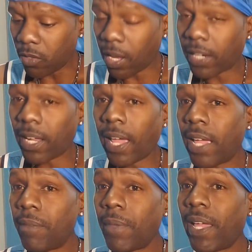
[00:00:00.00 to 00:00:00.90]
You got the
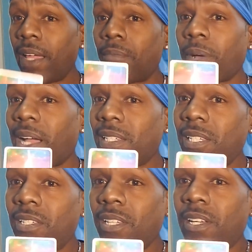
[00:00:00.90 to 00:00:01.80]
hangman,
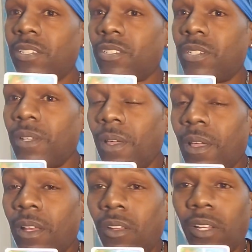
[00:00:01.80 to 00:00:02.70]
Pisces energy,
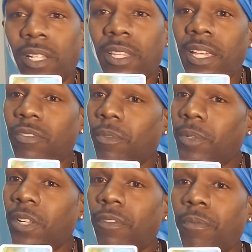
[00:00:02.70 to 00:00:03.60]
looking at things
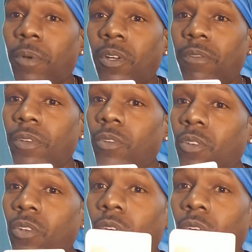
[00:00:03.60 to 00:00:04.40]
from a different point of view. You